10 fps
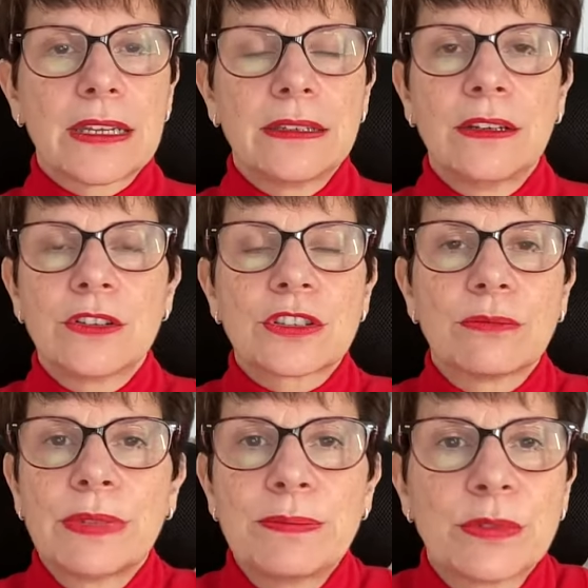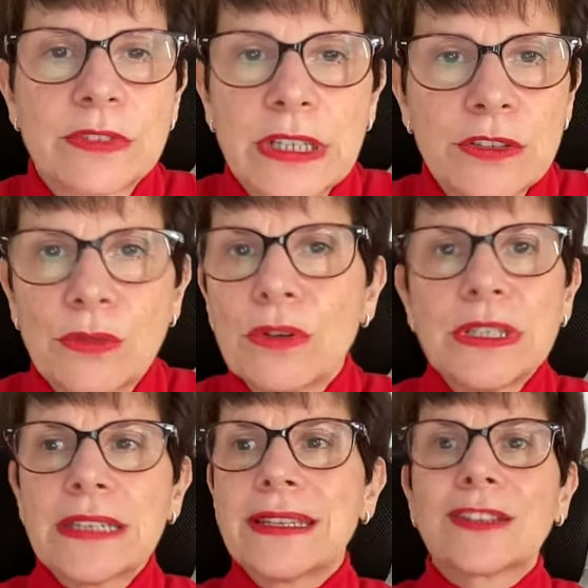you know some people tell you oh
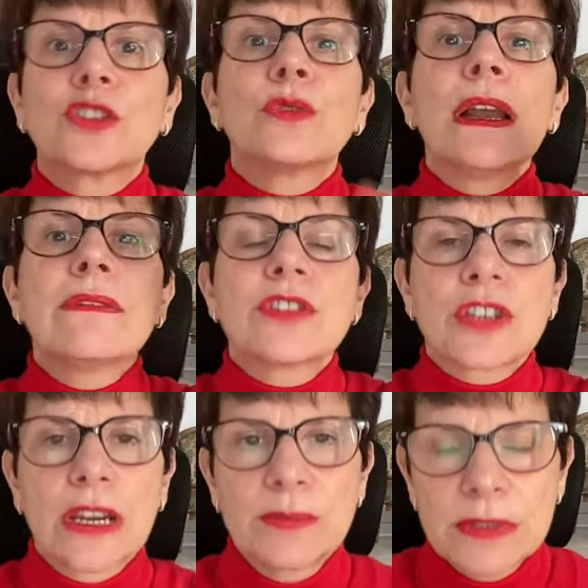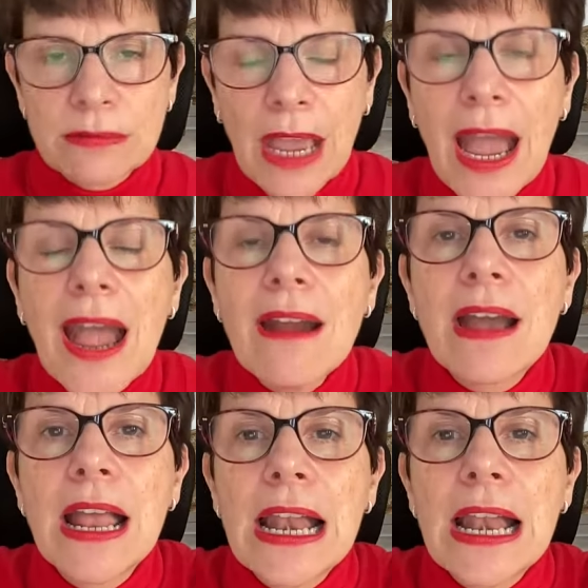yeah there are 12 shapes ha